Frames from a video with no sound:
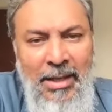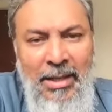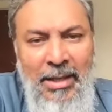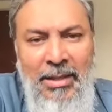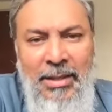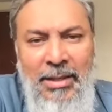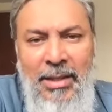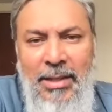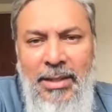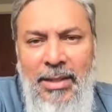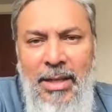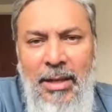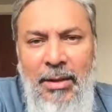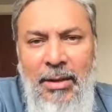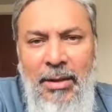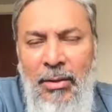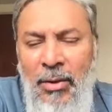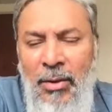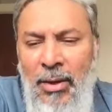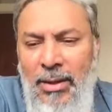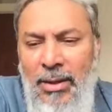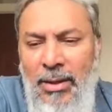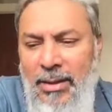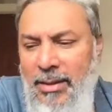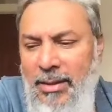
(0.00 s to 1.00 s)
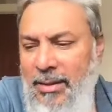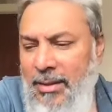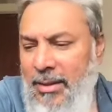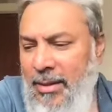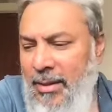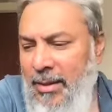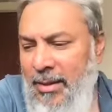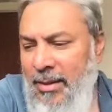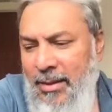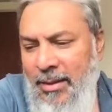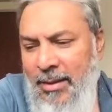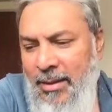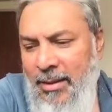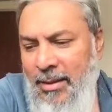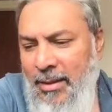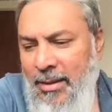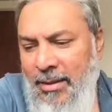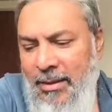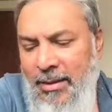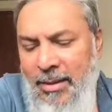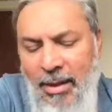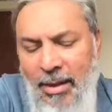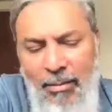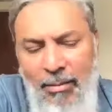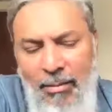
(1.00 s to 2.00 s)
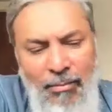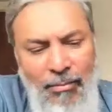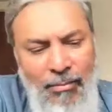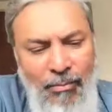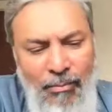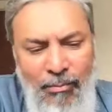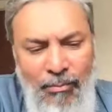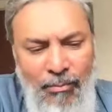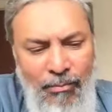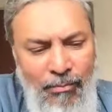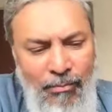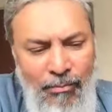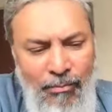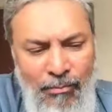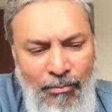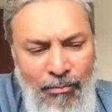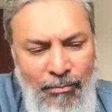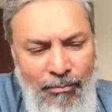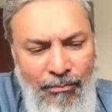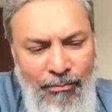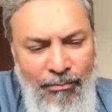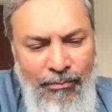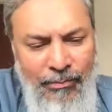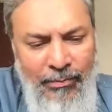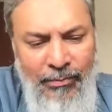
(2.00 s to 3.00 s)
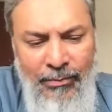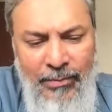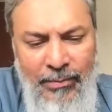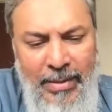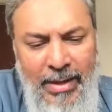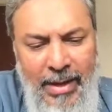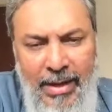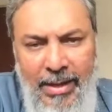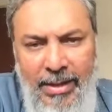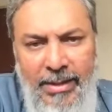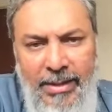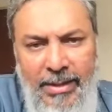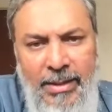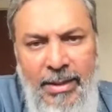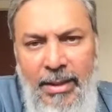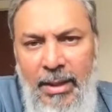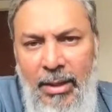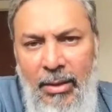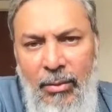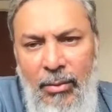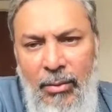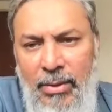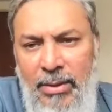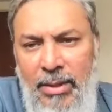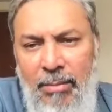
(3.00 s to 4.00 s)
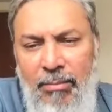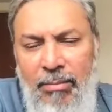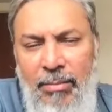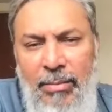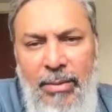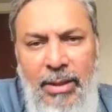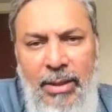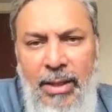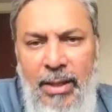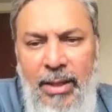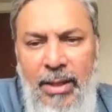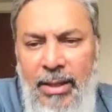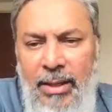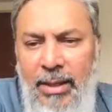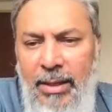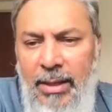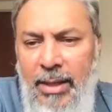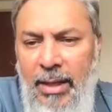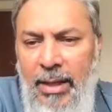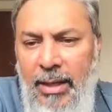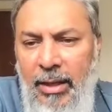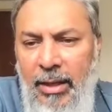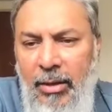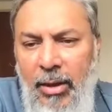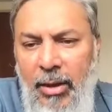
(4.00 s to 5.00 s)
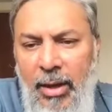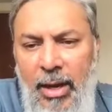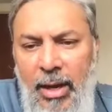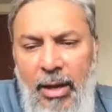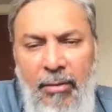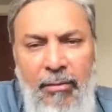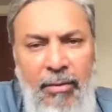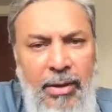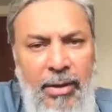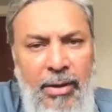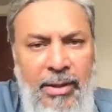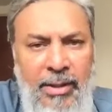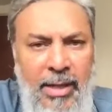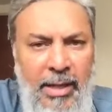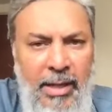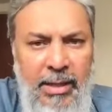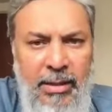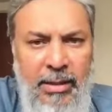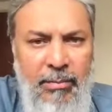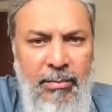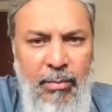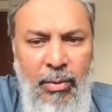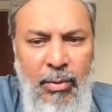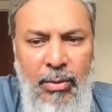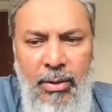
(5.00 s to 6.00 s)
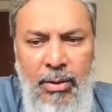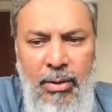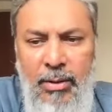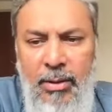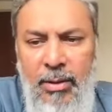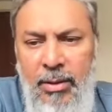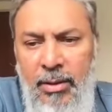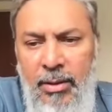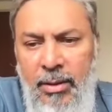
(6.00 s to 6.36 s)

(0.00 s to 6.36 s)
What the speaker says: These are not some guy sitting with some theory that he got out of a textbook.